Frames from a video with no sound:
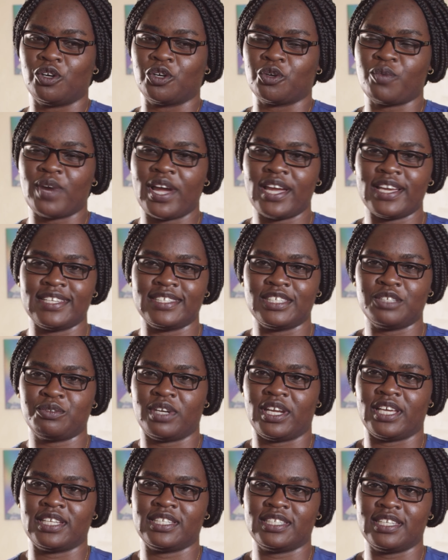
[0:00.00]
or why is it
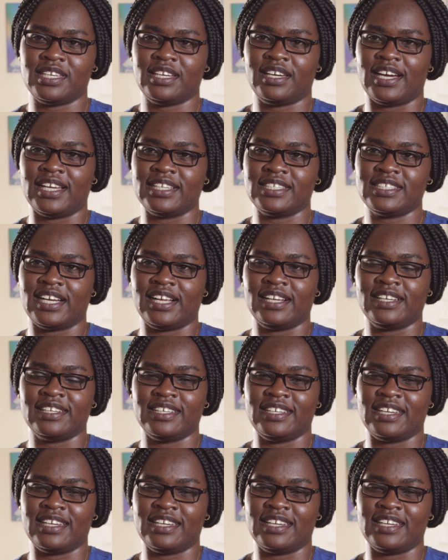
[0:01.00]
when I take a child